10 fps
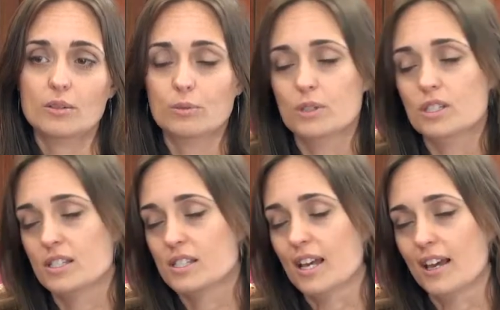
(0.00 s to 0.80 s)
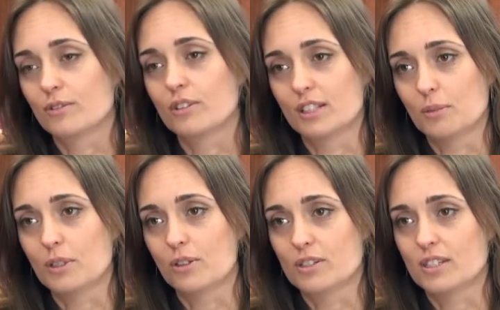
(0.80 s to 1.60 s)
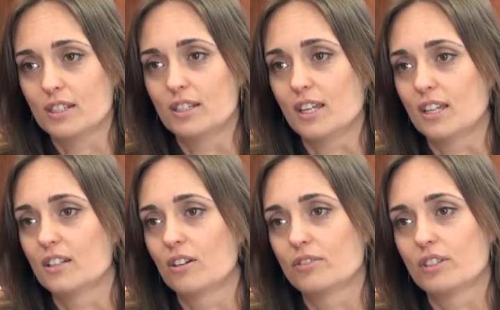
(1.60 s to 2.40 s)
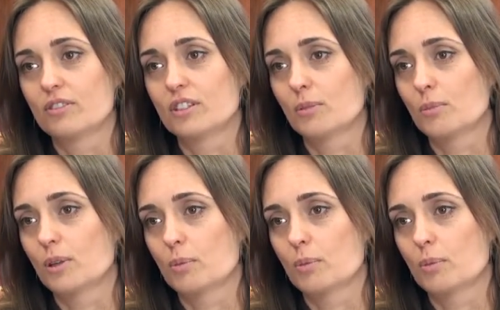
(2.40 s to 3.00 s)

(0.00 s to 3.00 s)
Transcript: Which is sad, really, because in the end I've given them